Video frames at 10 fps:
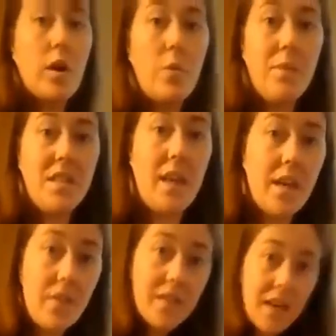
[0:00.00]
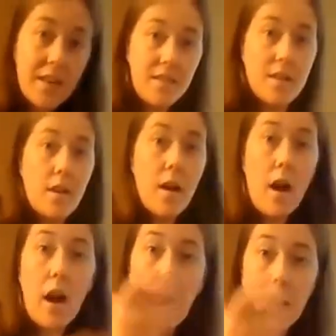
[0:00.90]
I would be taking the test.
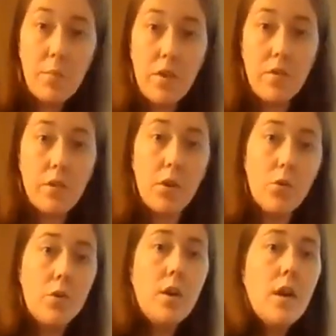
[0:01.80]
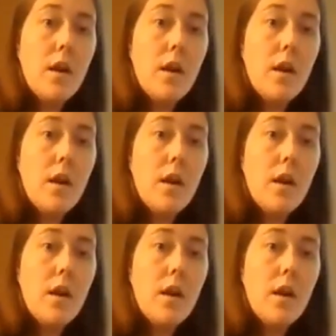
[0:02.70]
I'm in view,